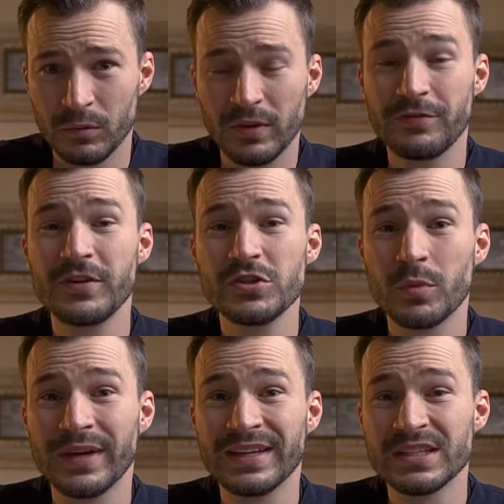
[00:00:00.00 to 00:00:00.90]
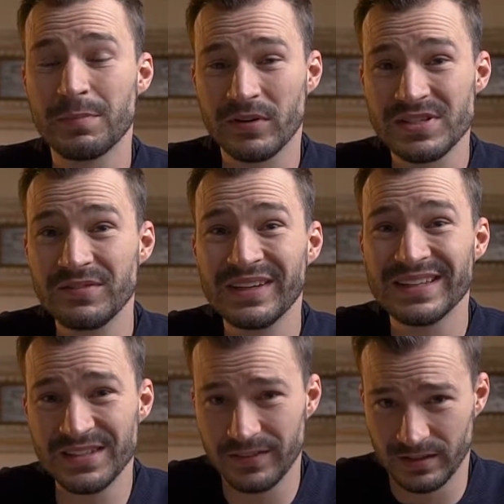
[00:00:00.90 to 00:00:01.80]
Well, the first way is by receiving
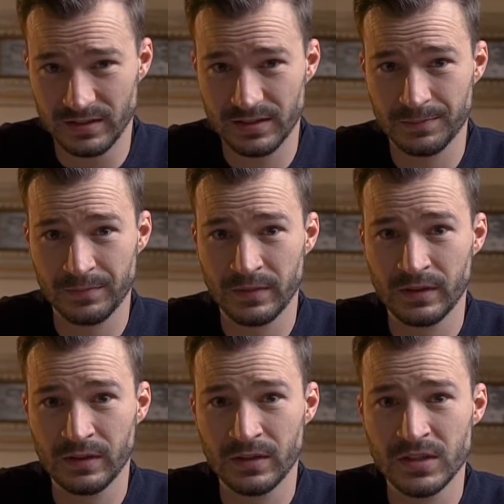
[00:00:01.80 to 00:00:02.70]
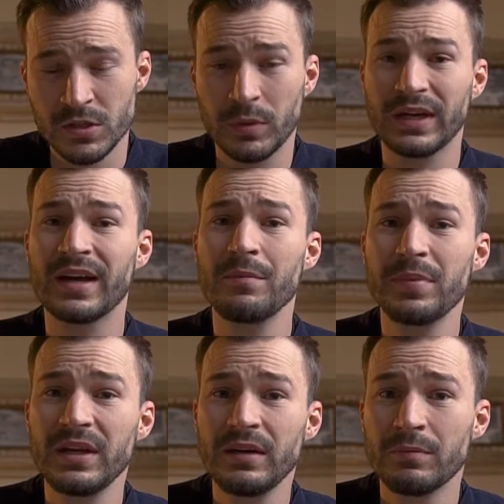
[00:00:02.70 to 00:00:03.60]
a dividend. So when a
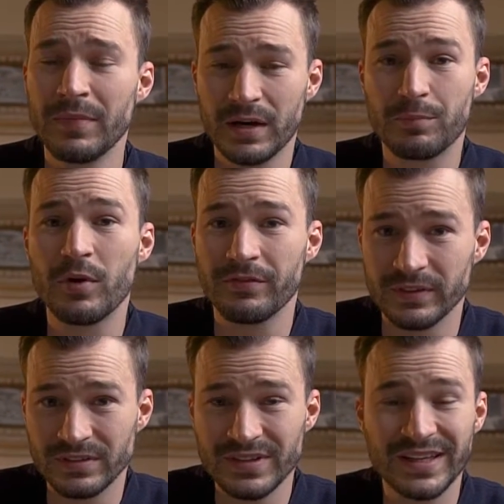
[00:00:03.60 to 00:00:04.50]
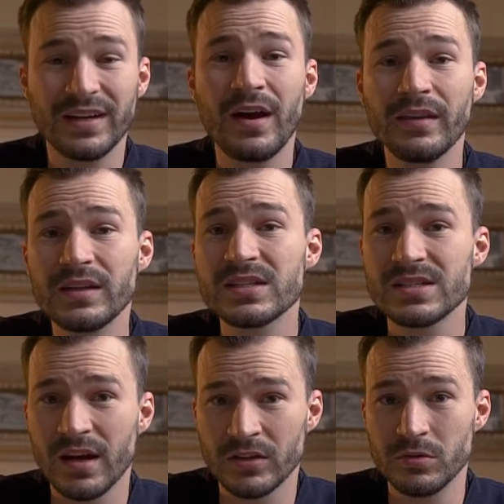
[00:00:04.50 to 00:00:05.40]
company made a profit, they can either
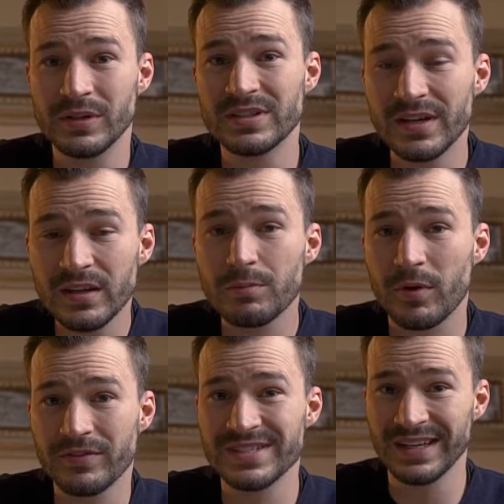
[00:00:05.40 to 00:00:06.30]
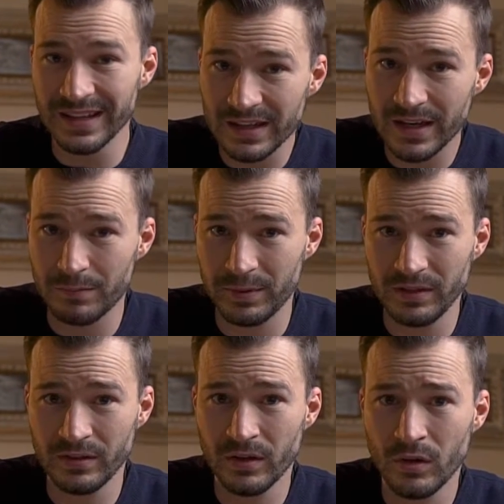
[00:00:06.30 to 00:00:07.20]
decide to retain the profits in the
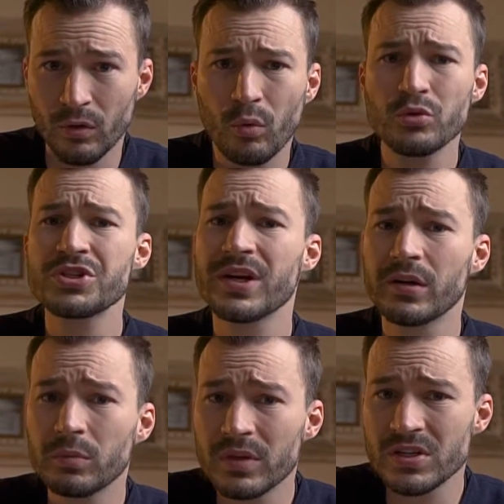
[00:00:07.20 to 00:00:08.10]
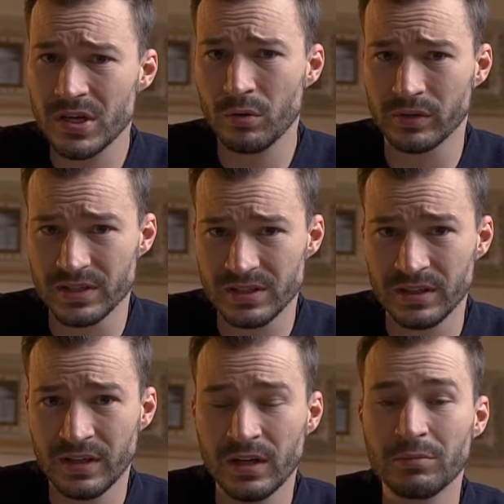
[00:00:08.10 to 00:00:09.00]
company or share it with the
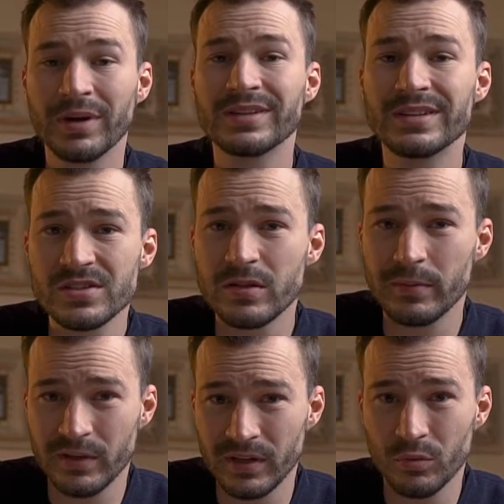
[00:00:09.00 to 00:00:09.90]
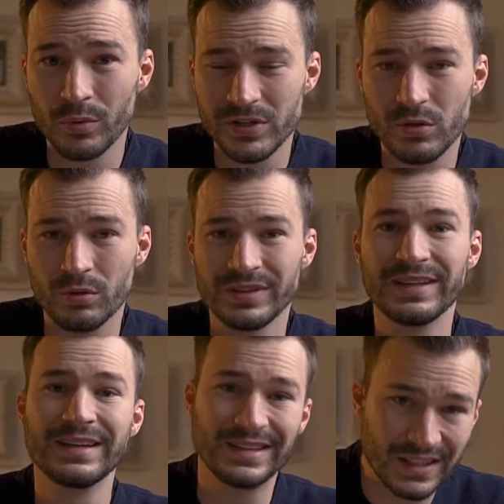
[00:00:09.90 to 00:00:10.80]
shareholders by distributing what is
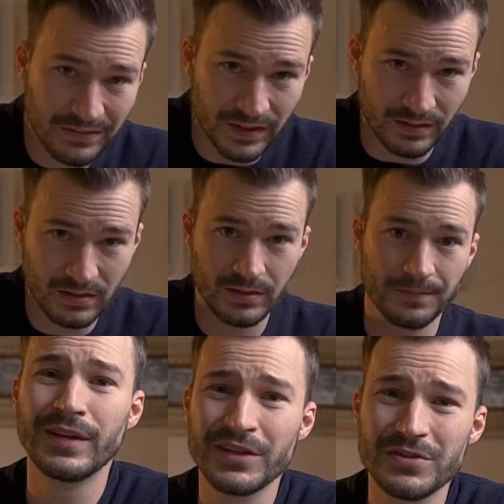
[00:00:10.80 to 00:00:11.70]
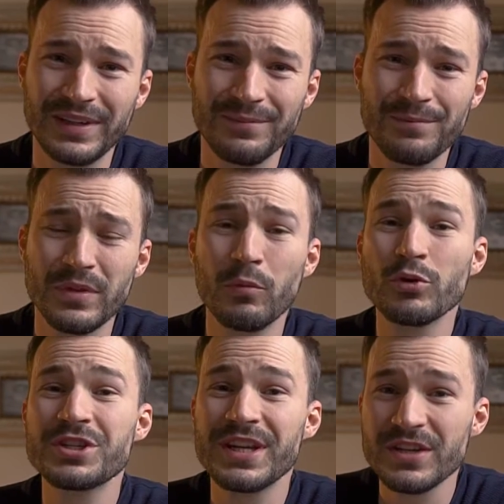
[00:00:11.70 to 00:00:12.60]
called a dividend. Naturally, the
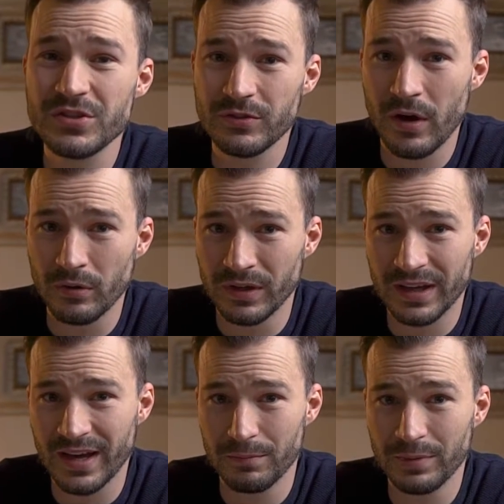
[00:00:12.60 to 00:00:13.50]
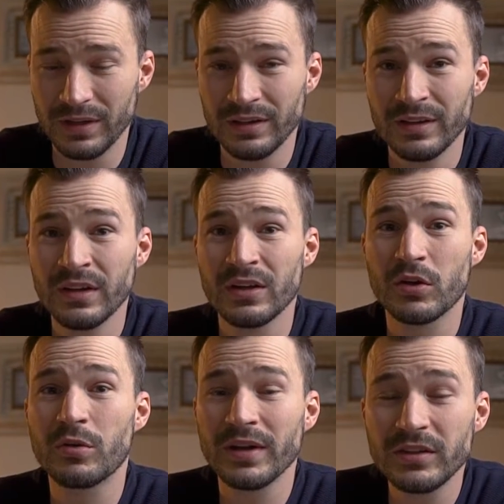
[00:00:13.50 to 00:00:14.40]
more shares you own in a company, the
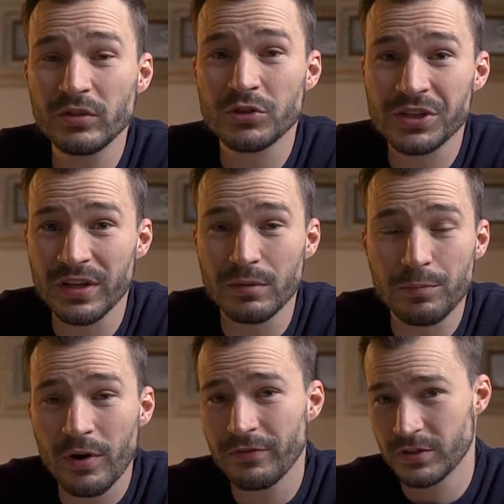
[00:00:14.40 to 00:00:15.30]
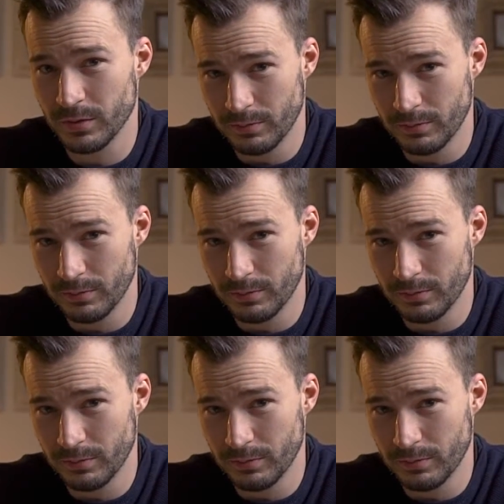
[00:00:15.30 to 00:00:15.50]
greater your share in the profits